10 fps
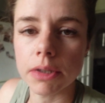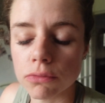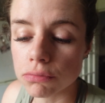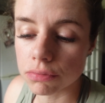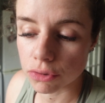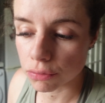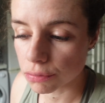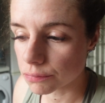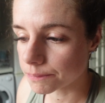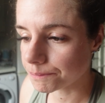meal,
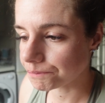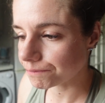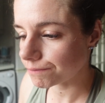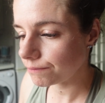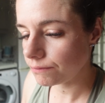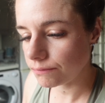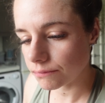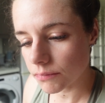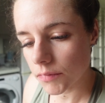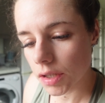so I
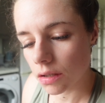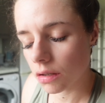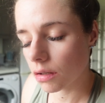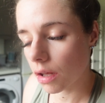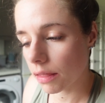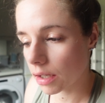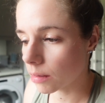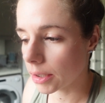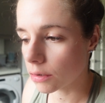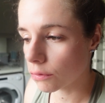think
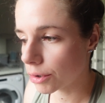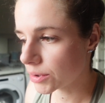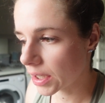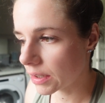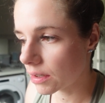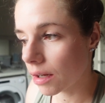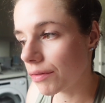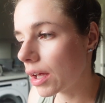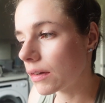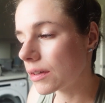I might go outside and have
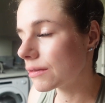that.